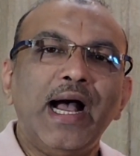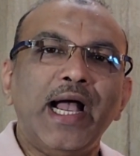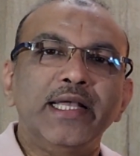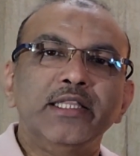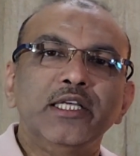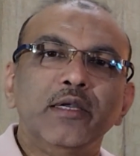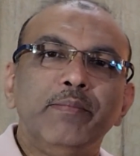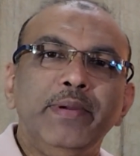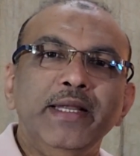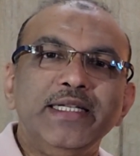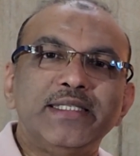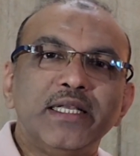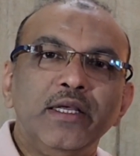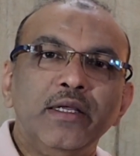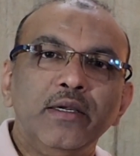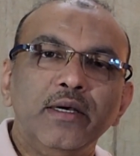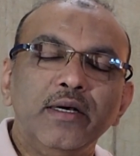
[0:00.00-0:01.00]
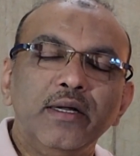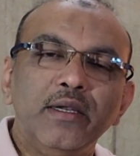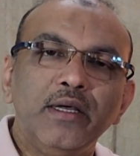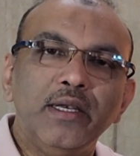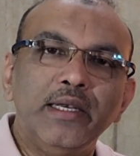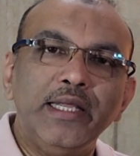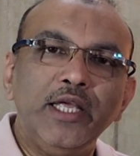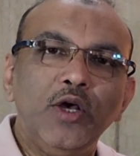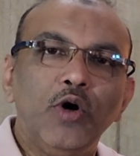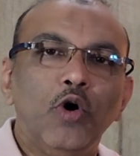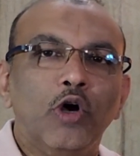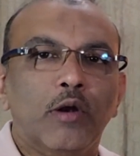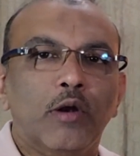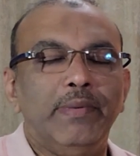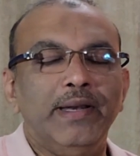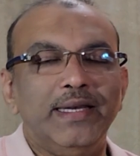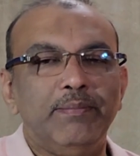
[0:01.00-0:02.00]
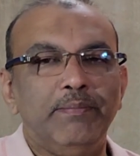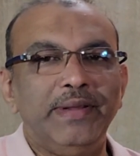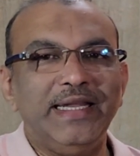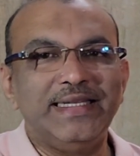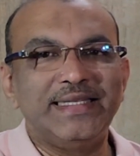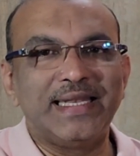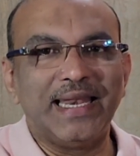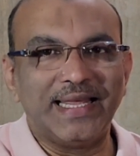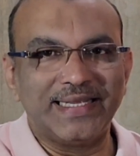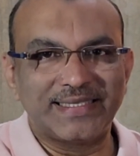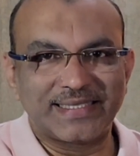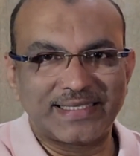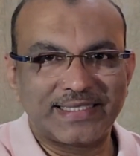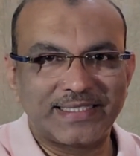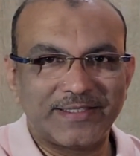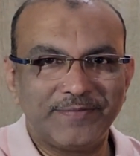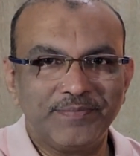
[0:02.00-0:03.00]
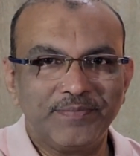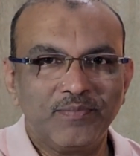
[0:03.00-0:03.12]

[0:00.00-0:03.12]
either beats irregularly beats less,